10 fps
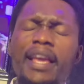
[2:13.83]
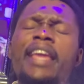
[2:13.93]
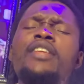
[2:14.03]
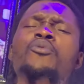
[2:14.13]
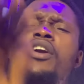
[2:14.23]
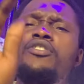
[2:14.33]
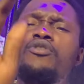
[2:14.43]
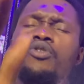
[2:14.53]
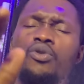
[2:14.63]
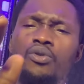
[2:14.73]
Anywhere
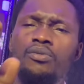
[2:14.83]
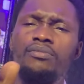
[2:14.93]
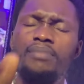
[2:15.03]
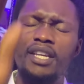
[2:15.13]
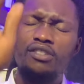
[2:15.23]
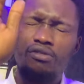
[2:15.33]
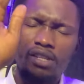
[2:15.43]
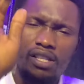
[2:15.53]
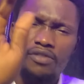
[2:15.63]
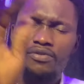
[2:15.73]
you go, begin to
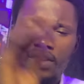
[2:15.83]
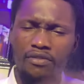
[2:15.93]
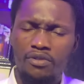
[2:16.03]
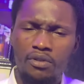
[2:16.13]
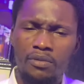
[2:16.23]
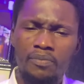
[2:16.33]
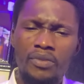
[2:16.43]
receive favor.